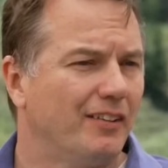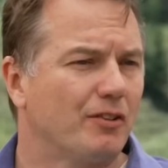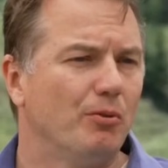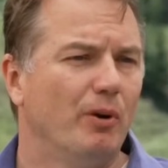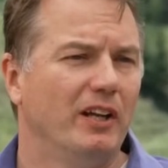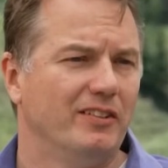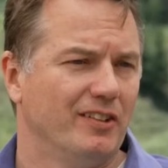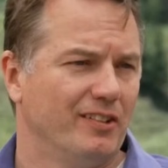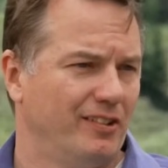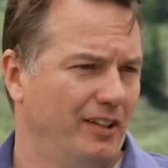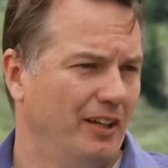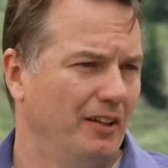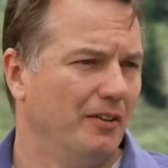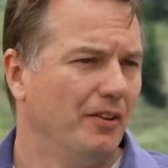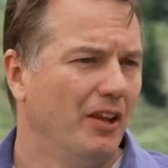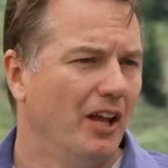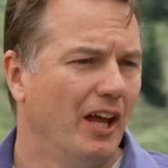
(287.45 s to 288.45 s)
great to see
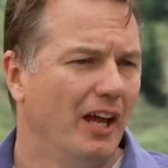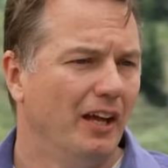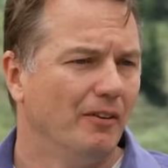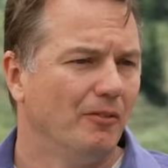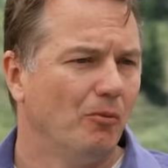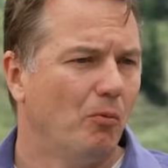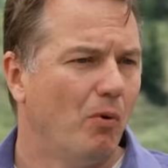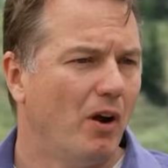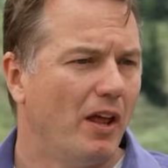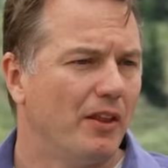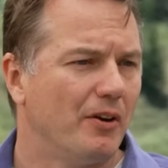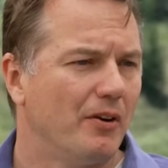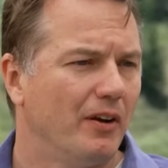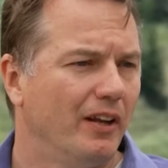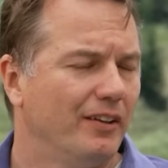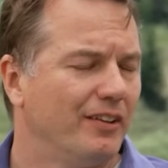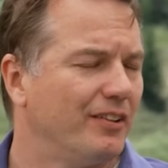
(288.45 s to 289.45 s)
that,
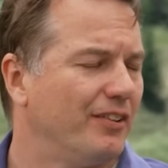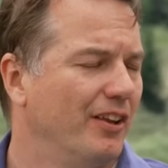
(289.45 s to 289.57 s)
whether it's